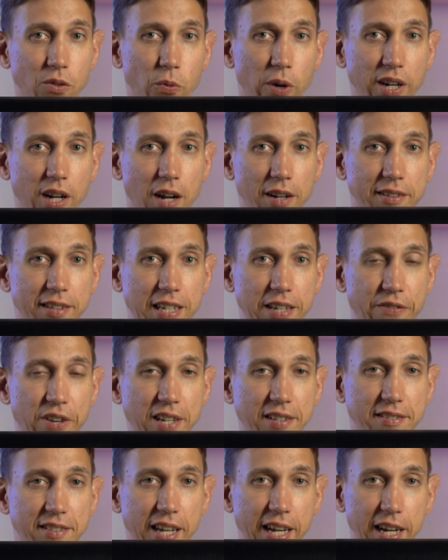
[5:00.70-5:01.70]
when on a TV
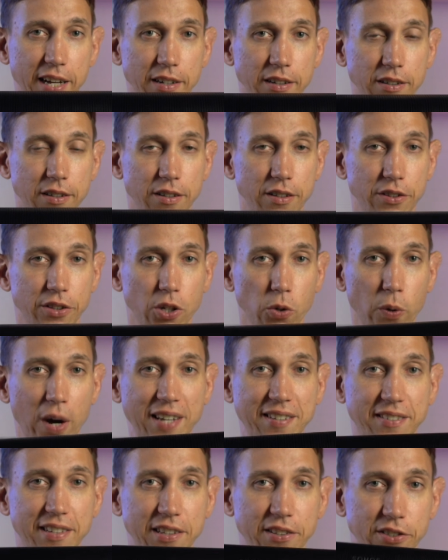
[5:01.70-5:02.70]
stand, the
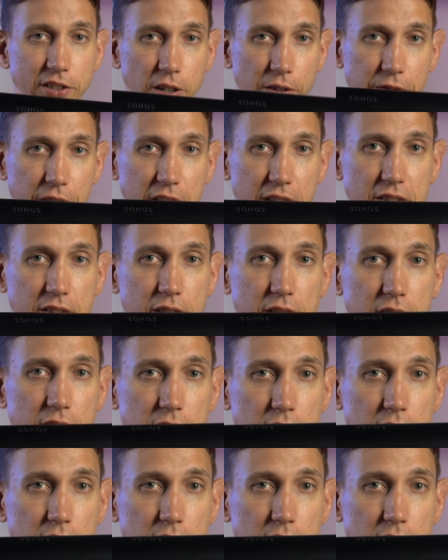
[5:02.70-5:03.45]
resting surface,